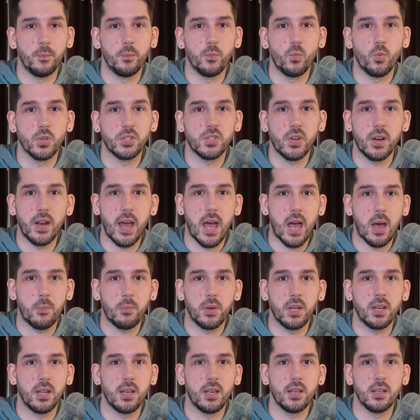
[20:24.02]
What's going to
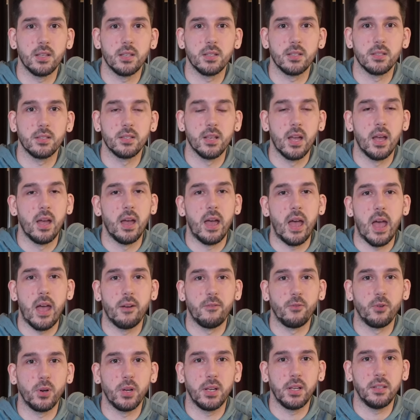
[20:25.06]
happen is
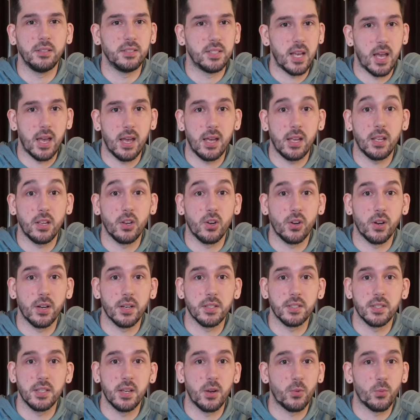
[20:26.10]
every day you're going
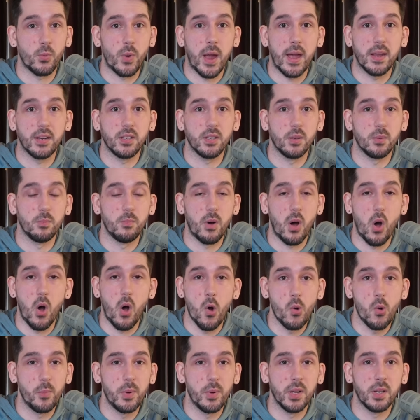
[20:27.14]
to see a random
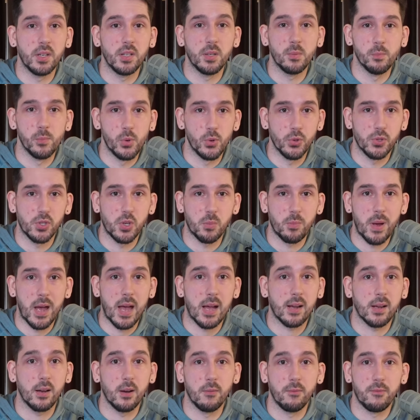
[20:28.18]
opened booster
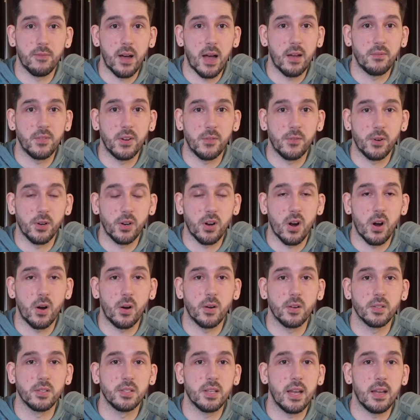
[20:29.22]
pack of 5 different
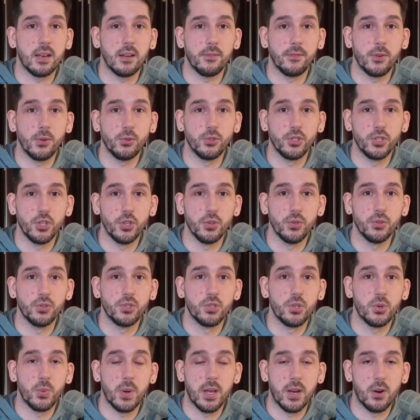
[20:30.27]
cards. And if you choose
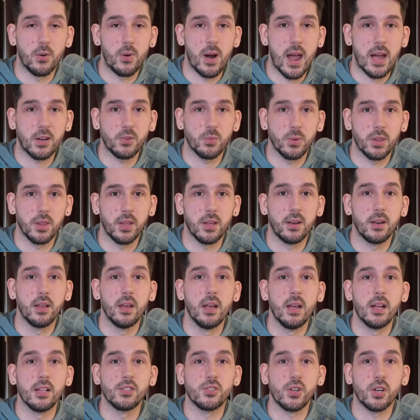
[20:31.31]
to interact with it,
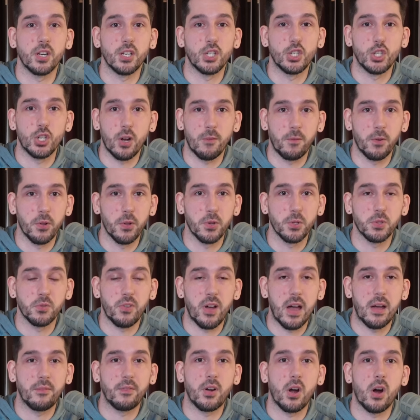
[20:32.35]
it's going to shuffle those
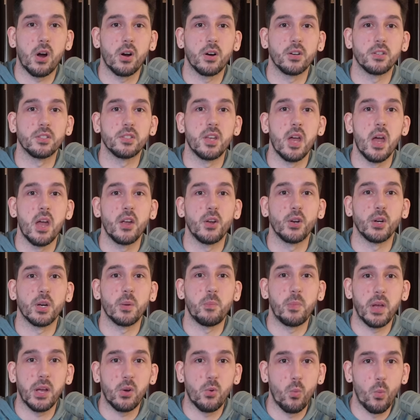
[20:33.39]
5 cards. You're going to
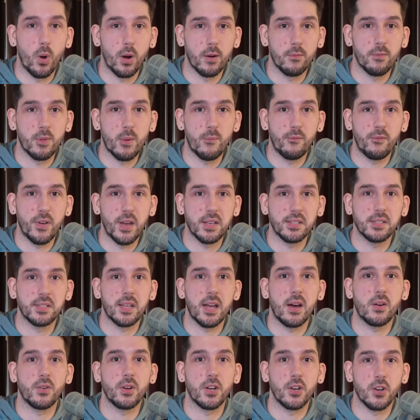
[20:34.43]
pick one of them face
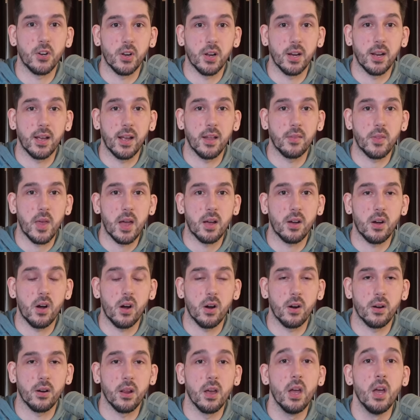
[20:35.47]
down and you're going to get that
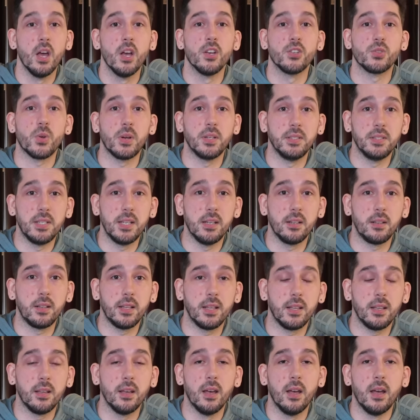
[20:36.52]
card. So
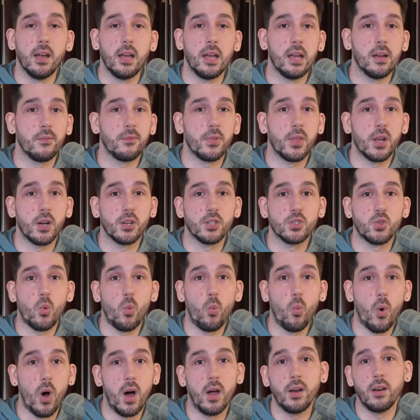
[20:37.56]
ideally, if there's
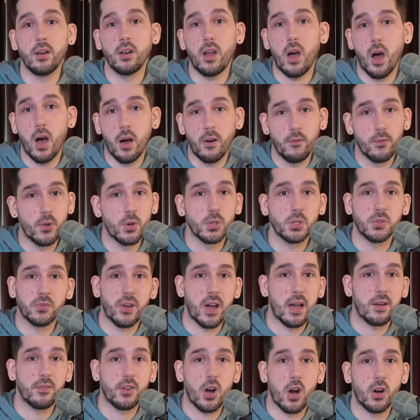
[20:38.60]
one of those
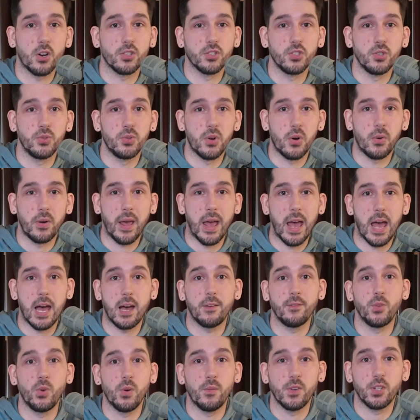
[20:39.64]
5 cards you don't
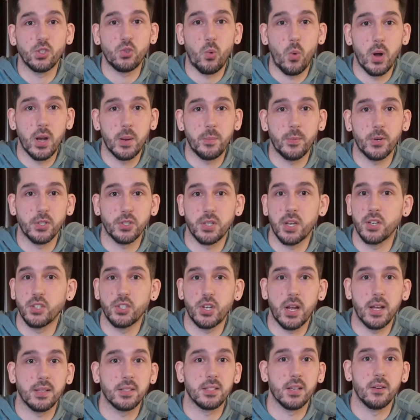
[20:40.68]
have, you have a 20%
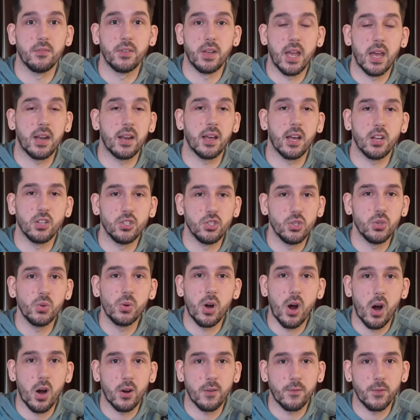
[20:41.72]
chance of getting a new
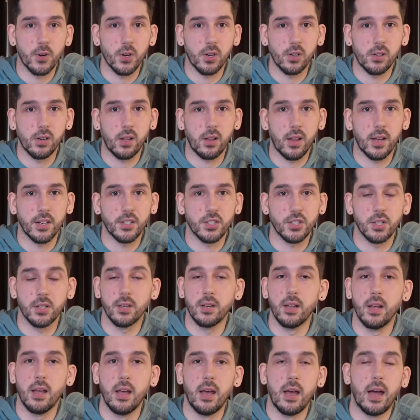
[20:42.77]
card for your collection.
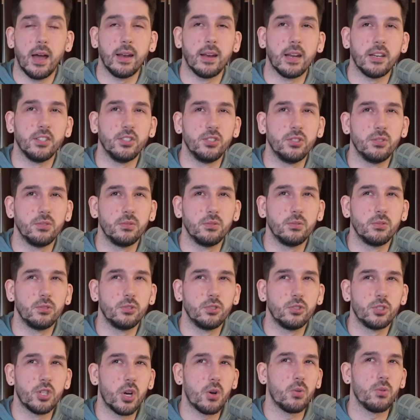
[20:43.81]
And I
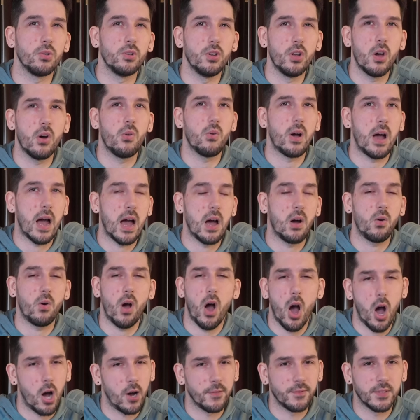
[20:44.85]
don't know how
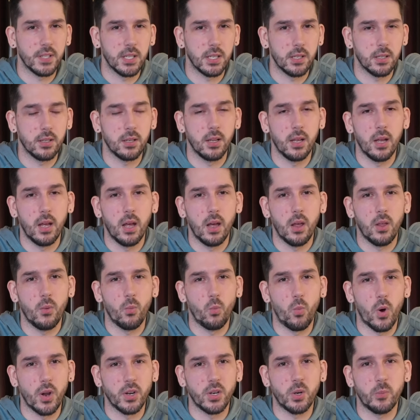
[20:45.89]
often
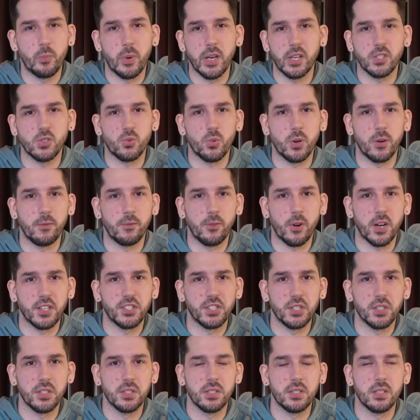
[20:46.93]
Wonder Picks
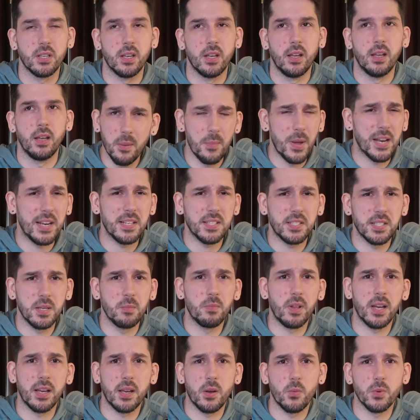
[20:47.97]
refreshes. It made it seem
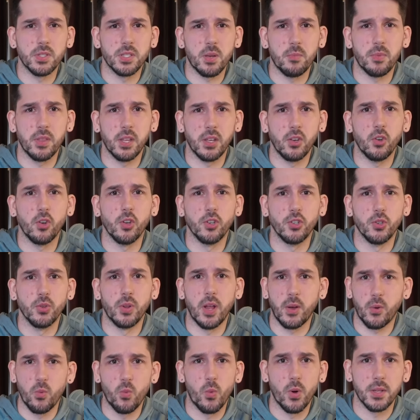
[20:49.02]
like it was something you could do
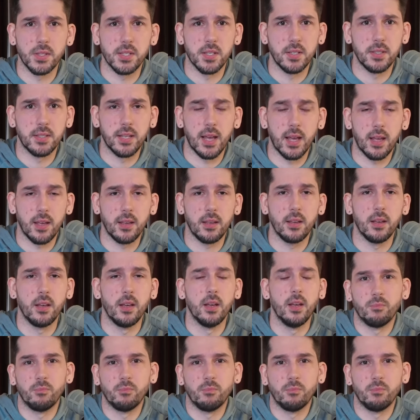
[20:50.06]
like once a day.